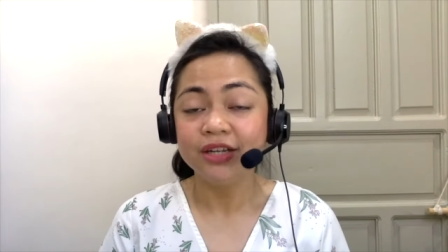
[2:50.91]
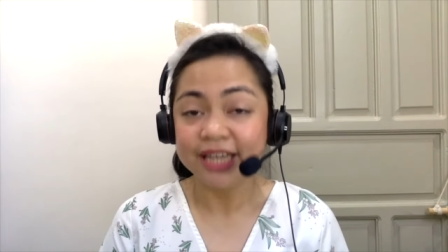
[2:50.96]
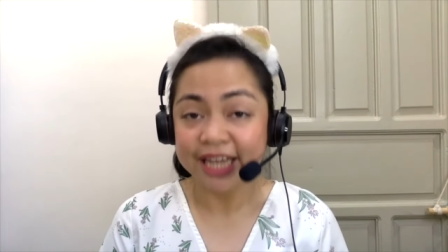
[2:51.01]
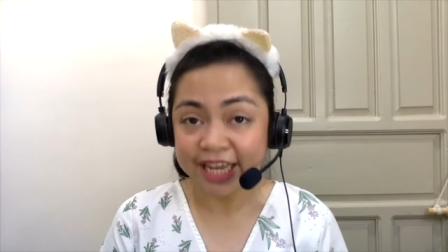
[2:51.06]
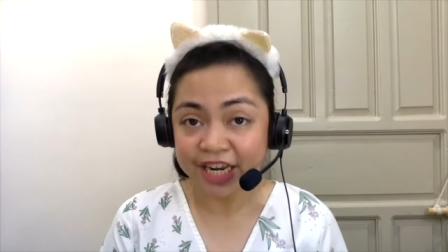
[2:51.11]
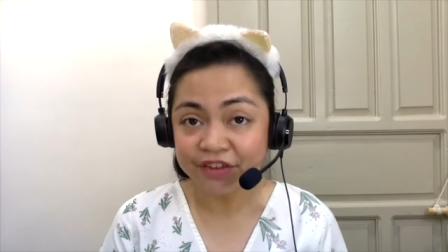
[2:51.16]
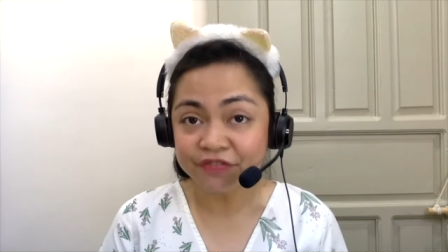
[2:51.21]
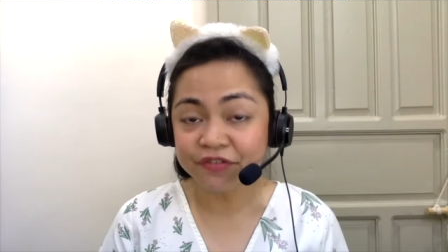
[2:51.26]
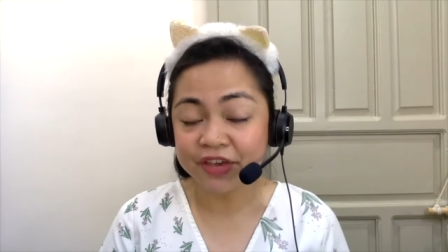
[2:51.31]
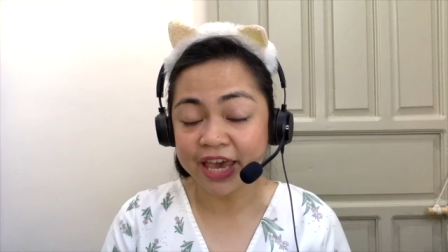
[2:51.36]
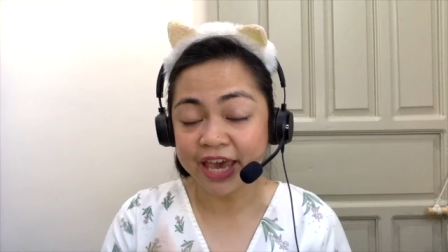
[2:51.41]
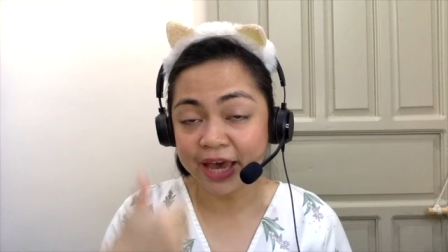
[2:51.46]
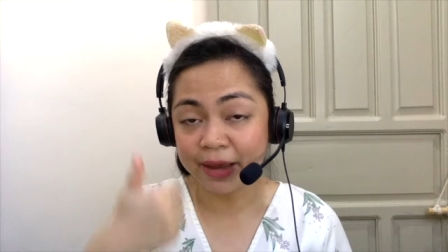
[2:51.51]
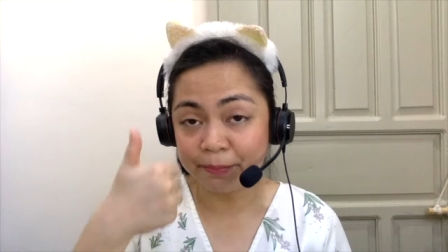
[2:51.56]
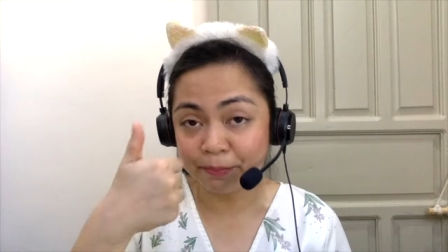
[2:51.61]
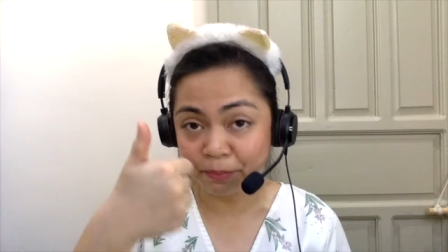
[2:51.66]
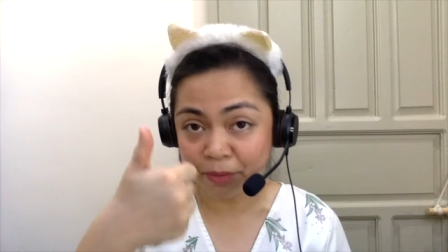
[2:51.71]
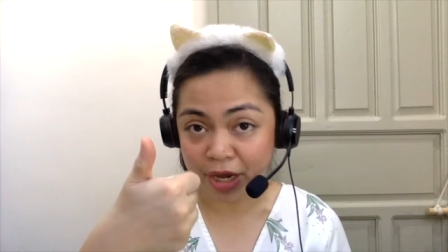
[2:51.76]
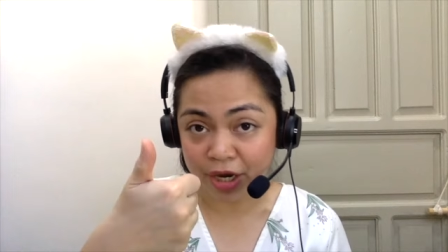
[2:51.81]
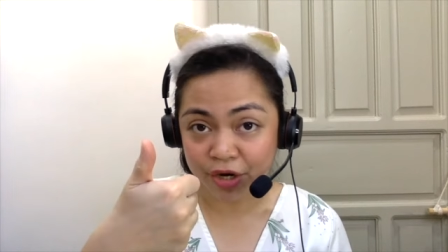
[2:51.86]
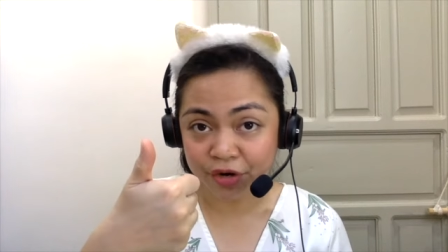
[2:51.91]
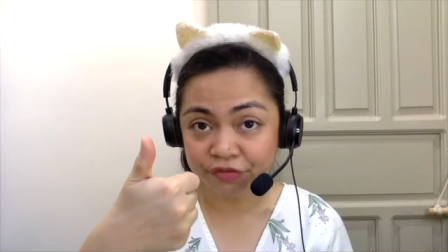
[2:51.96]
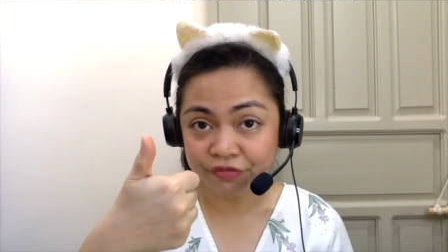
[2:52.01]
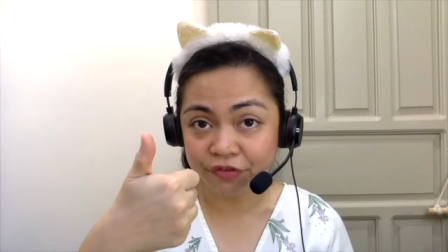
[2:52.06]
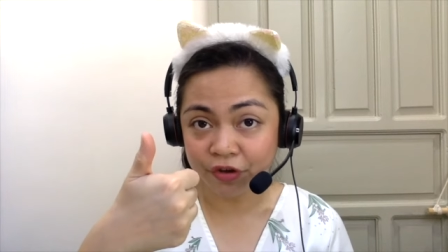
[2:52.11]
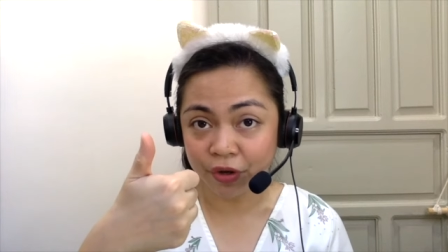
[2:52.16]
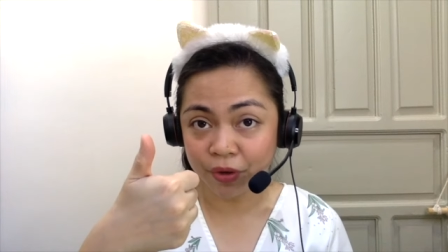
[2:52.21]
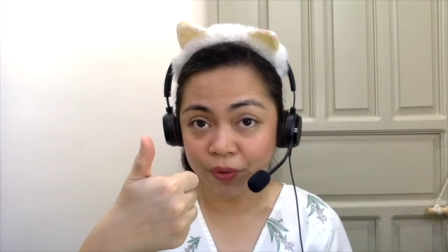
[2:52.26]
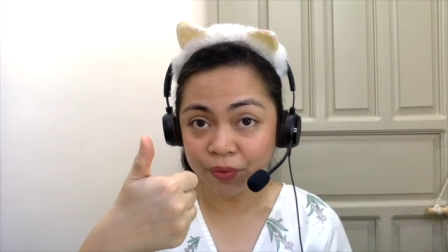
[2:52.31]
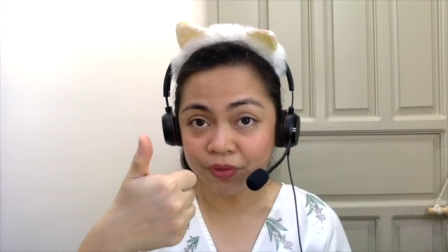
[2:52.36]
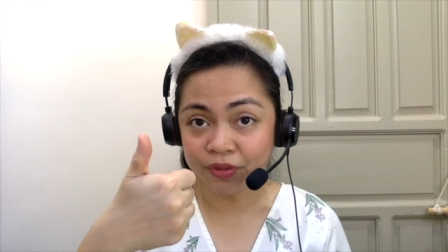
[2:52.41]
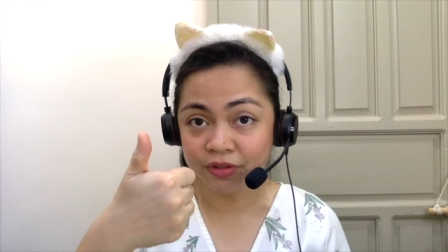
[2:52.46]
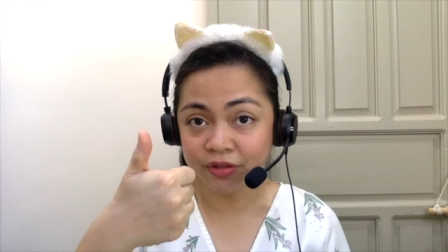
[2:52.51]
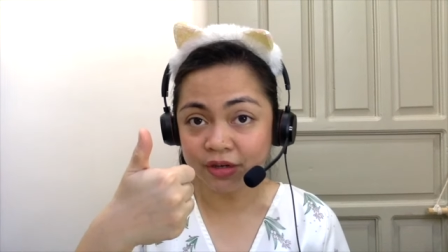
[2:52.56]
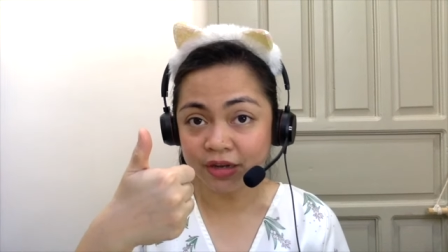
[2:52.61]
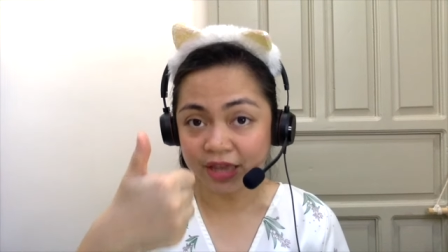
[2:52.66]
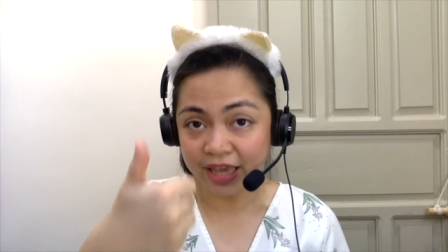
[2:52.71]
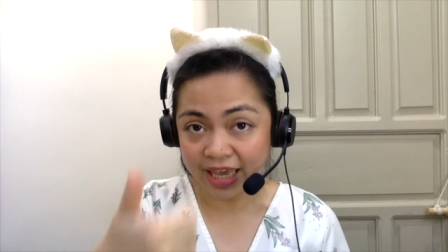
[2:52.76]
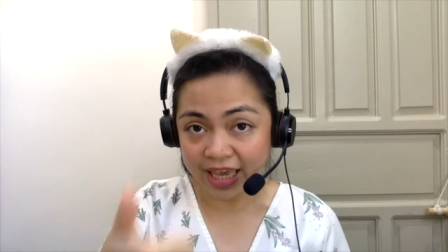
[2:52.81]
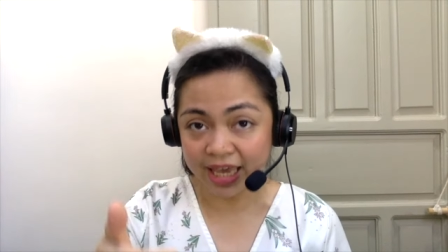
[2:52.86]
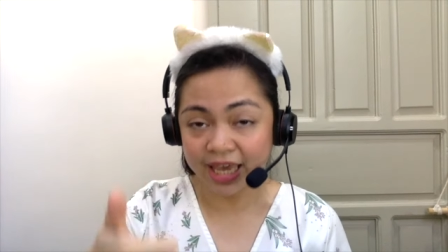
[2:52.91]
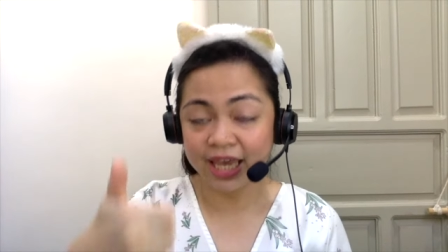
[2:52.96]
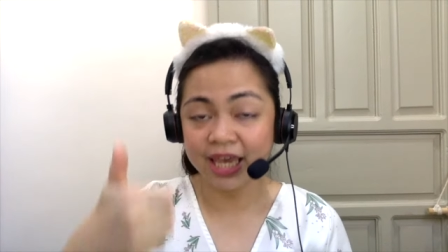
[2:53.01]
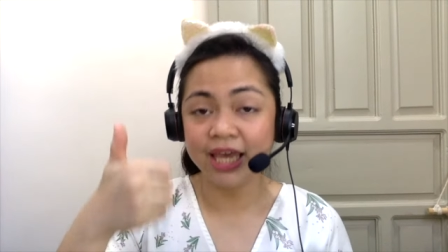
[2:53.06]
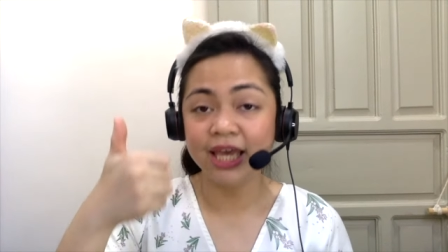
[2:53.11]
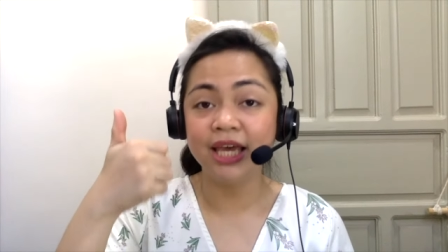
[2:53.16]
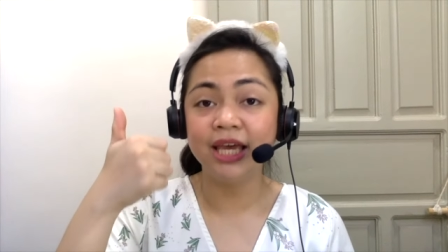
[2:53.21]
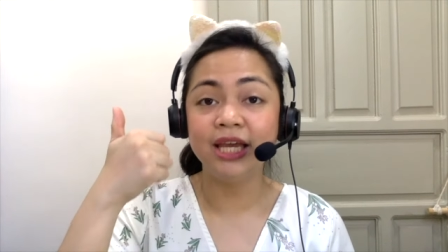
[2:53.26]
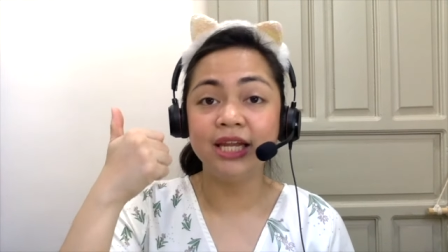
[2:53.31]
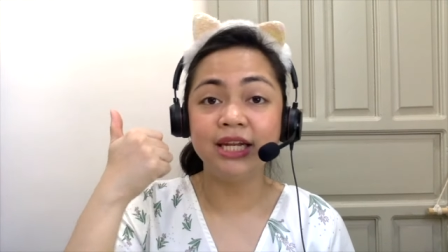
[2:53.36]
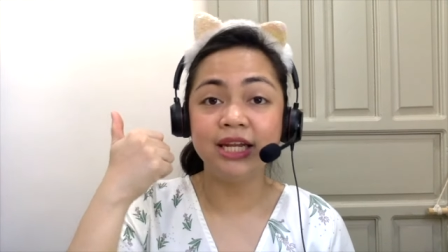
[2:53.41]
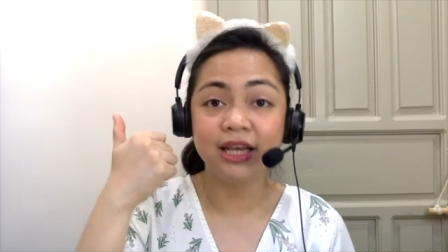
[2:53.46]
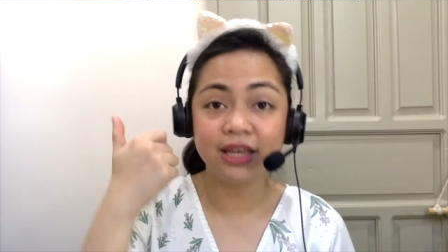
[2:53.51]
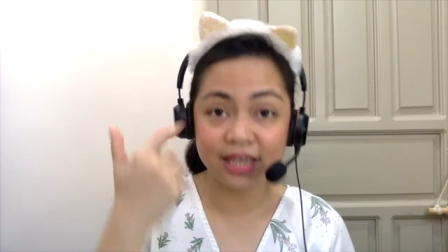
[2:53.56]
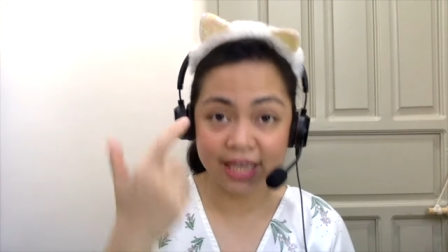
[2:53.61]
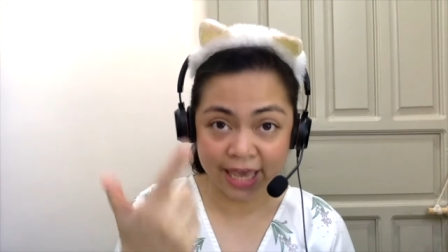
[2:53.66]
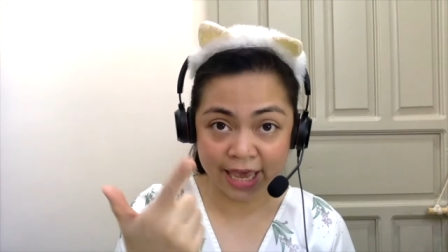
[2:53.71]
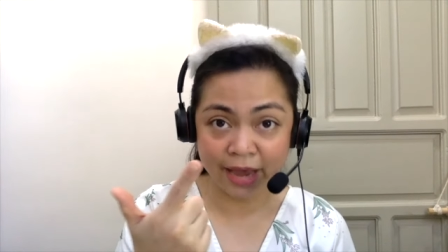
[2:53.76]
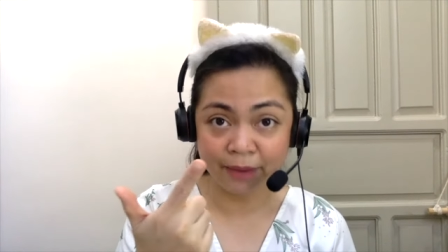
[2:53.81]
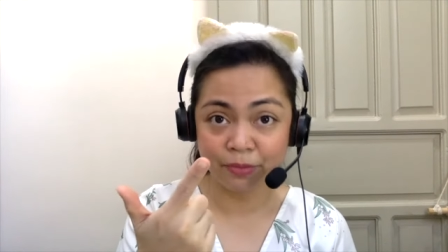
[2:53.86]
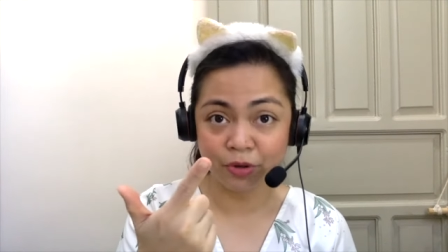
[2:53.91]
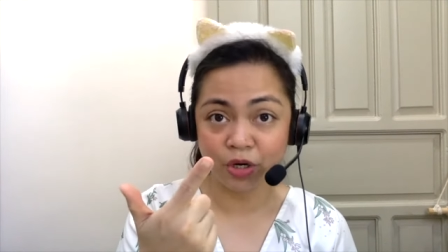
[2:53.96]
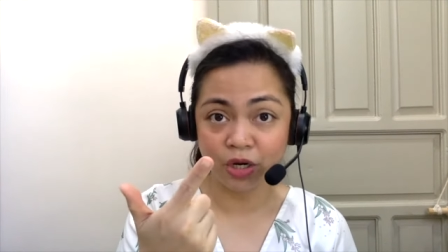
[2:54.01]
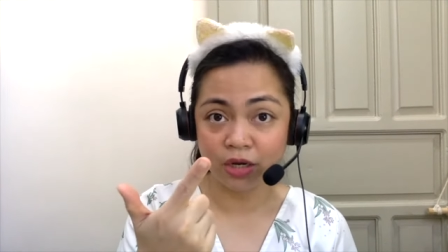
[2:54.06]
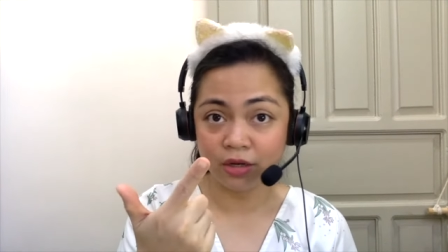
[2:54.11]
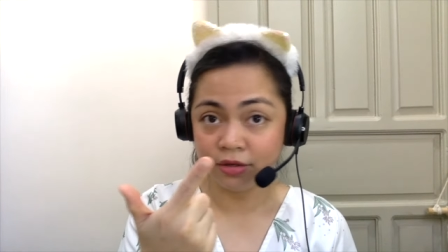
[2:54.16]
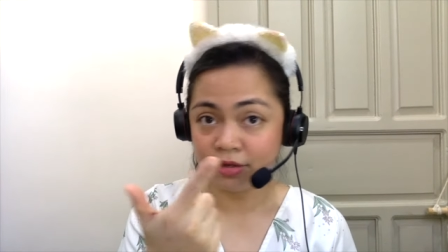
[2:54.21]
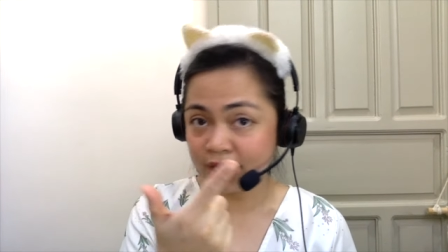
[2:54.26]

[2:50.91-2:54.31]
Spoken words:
native camp microphone and camera.